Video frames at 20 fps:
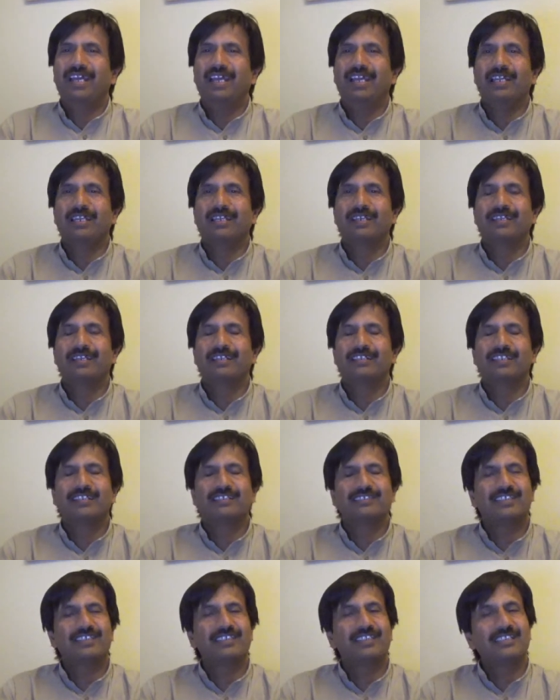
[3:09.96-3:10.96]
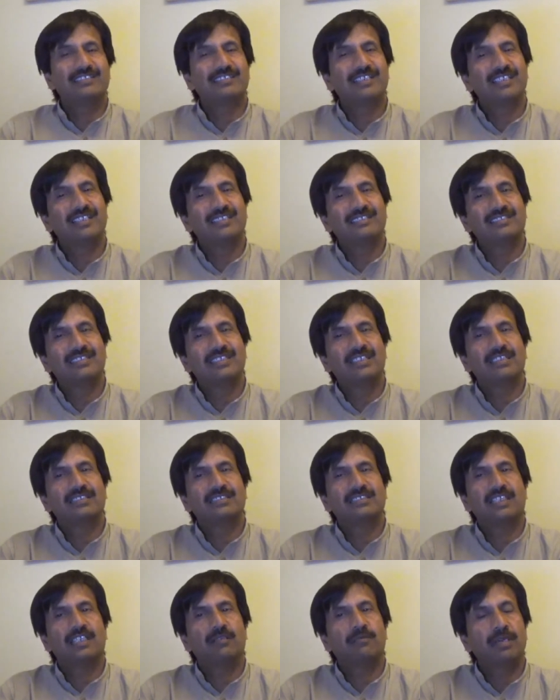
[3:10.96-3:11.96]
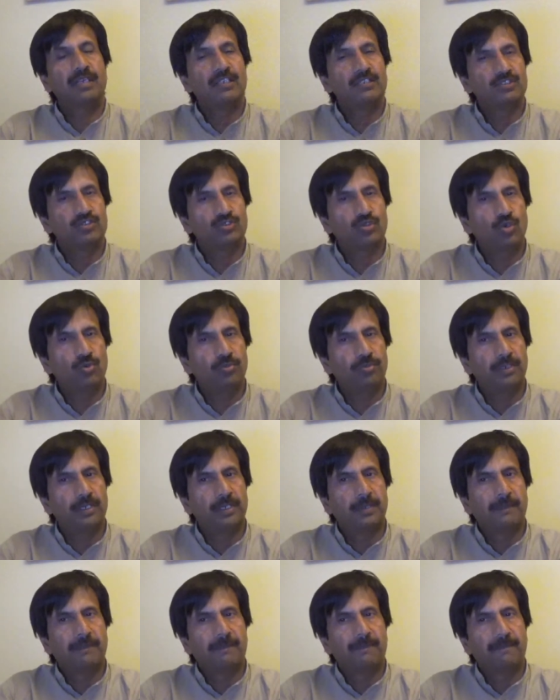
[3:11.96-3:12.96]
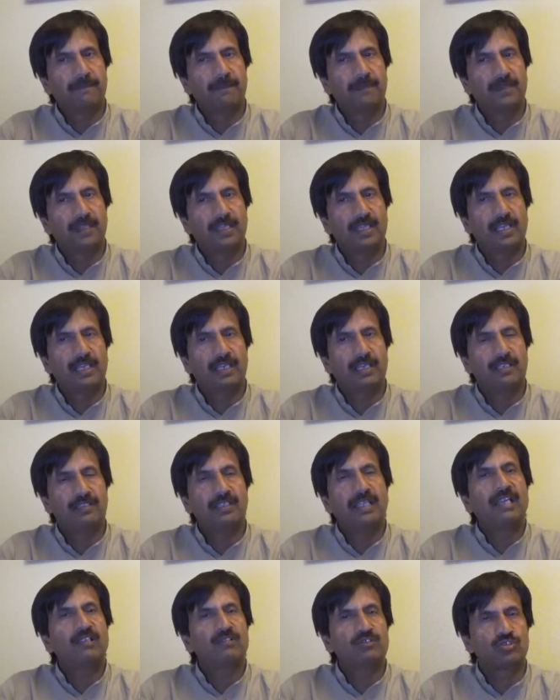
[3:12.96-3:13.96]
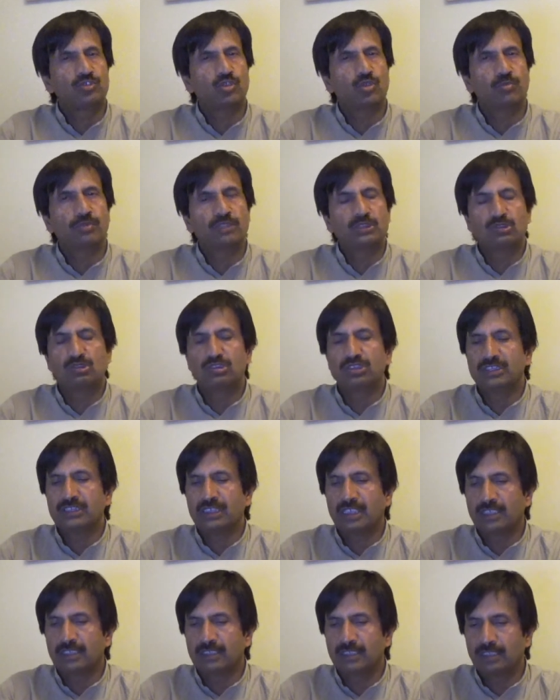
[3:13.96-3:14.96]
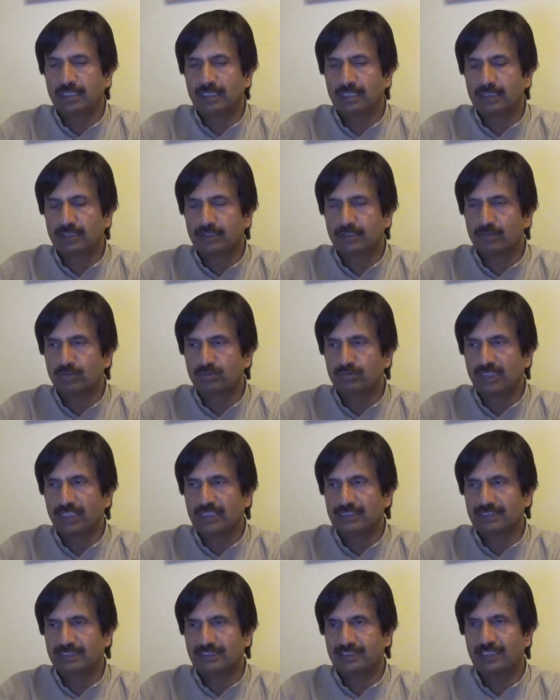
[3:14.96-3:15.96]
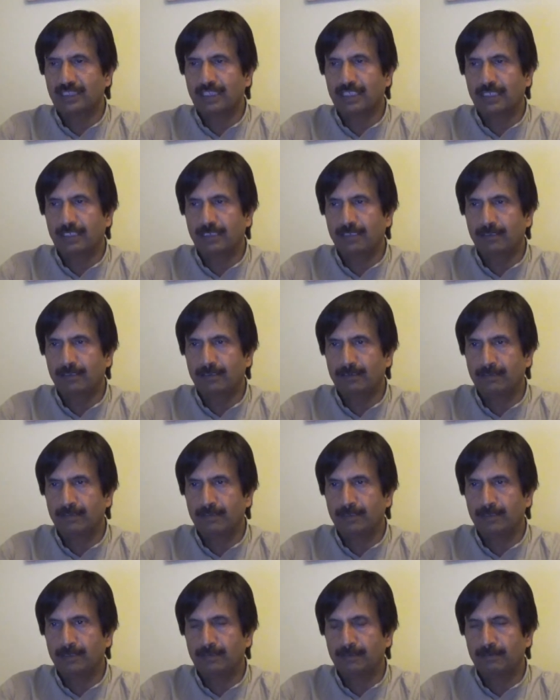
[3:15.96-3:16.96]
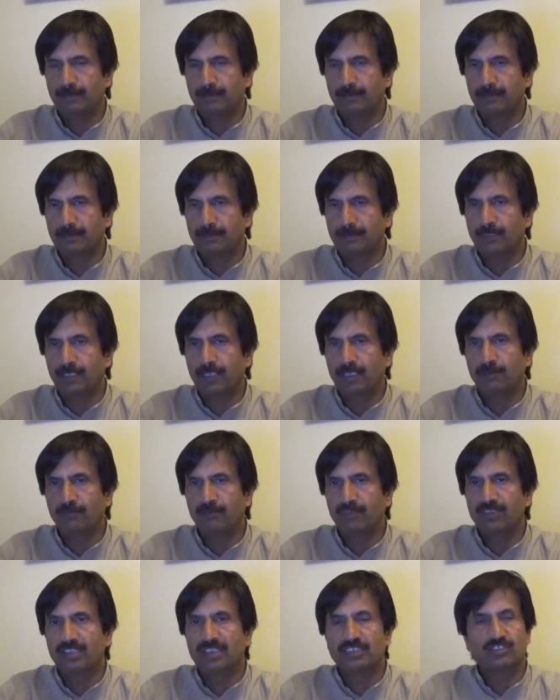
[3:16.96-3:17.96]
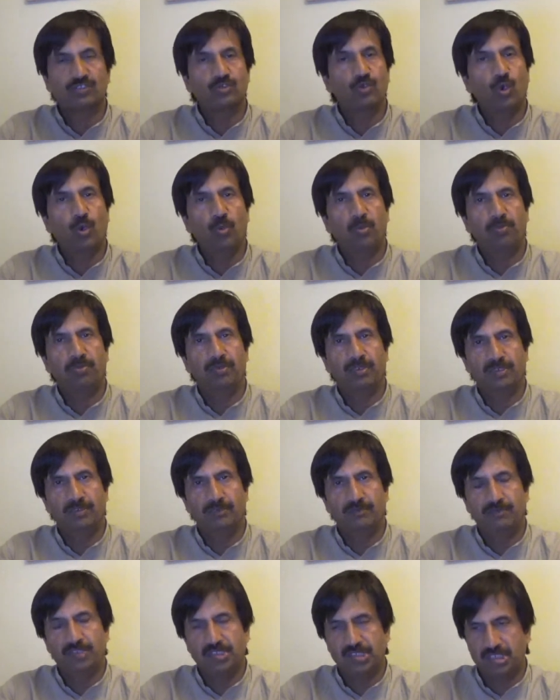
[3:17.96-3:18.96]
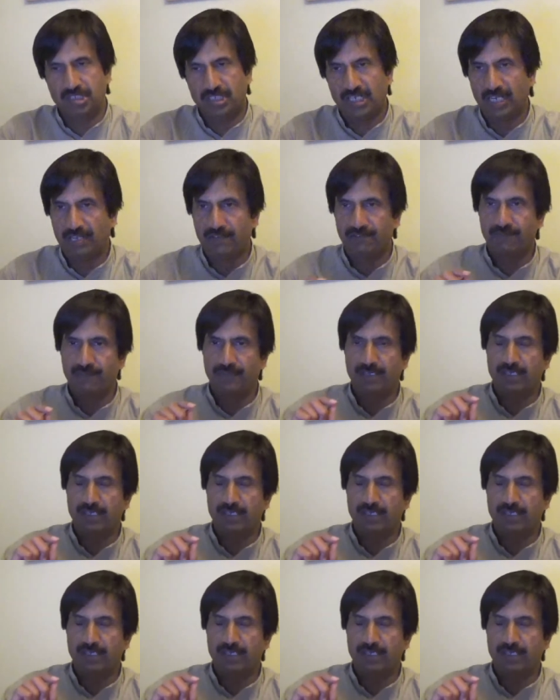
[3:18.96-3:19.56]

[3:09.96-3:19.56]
and uh, the next thing is the uh, sigmoidoscopy and the anoscopy so these are the two tests they are done with the scope which have